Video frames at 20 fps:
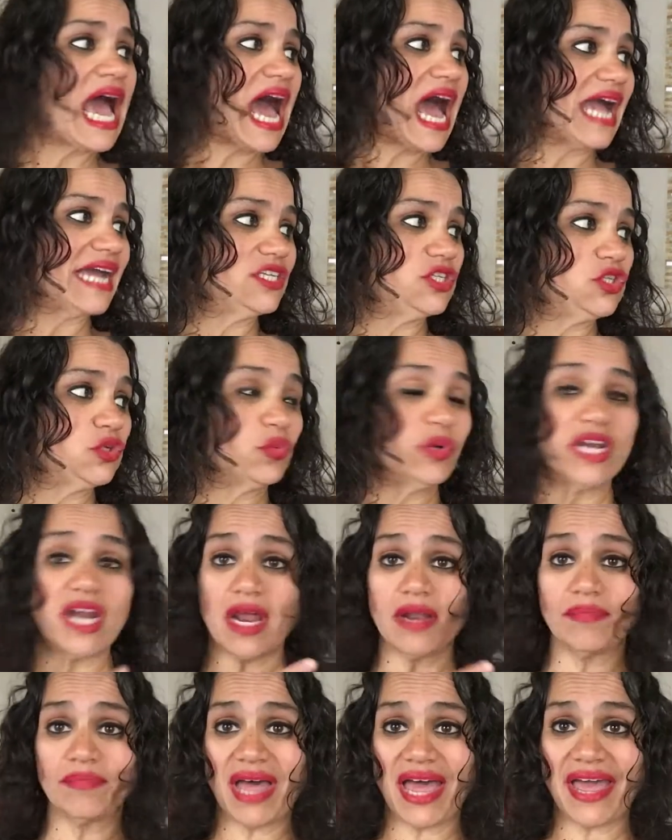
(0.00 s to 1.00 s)
I do it
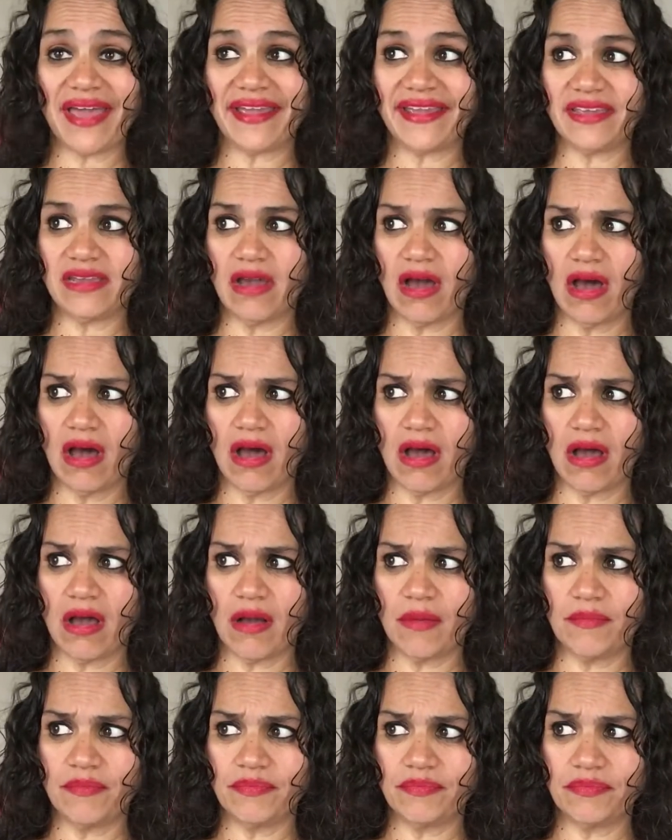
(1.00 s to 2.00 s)
on
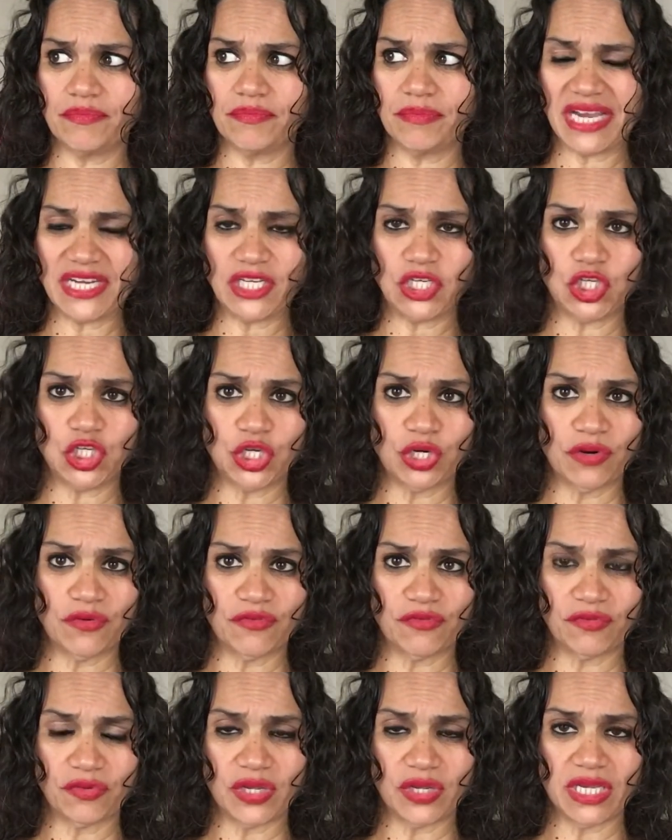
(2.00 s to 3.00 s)
my
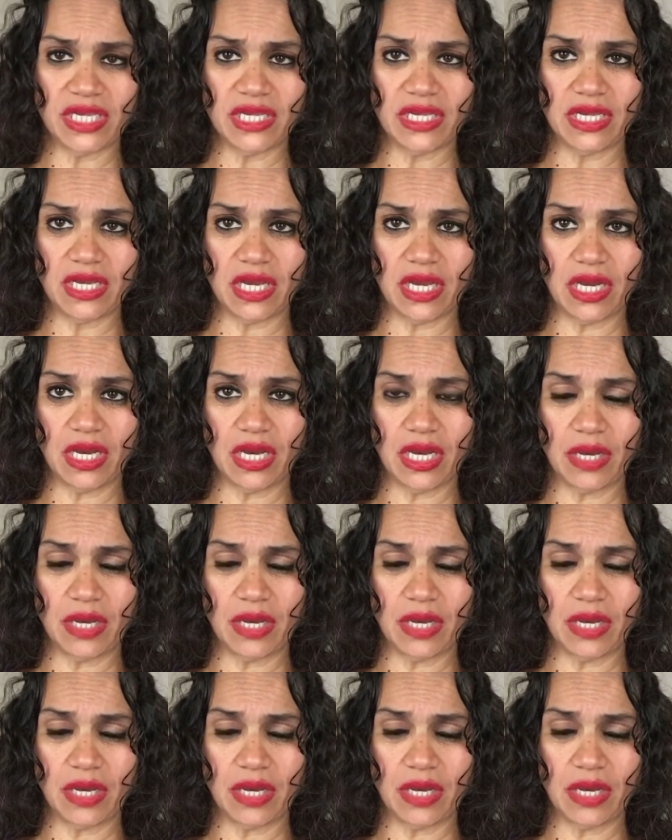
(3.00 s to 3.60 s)
sugar-free